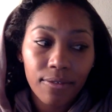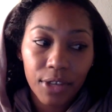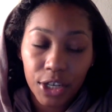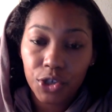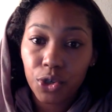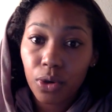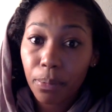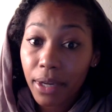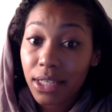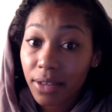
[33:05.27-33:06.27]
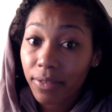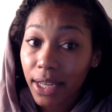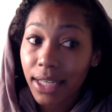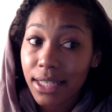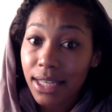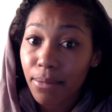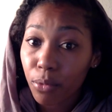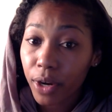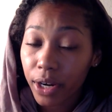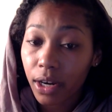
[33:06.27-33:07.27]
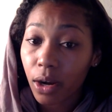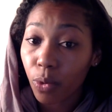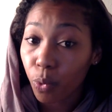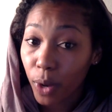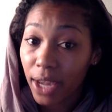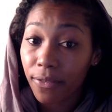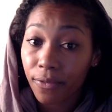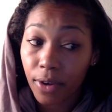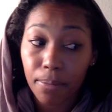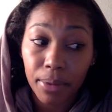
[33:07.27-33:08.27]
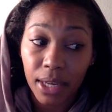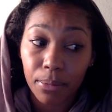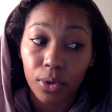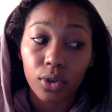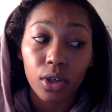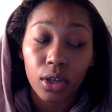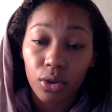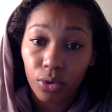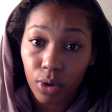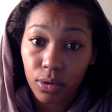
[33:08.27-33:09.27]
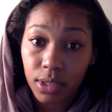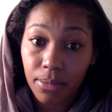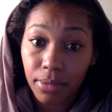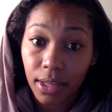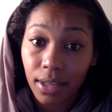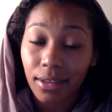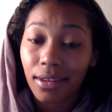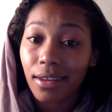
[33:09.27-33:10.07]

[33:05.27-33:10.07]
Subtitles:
Get you a piece of land somewhere away from people, grow something,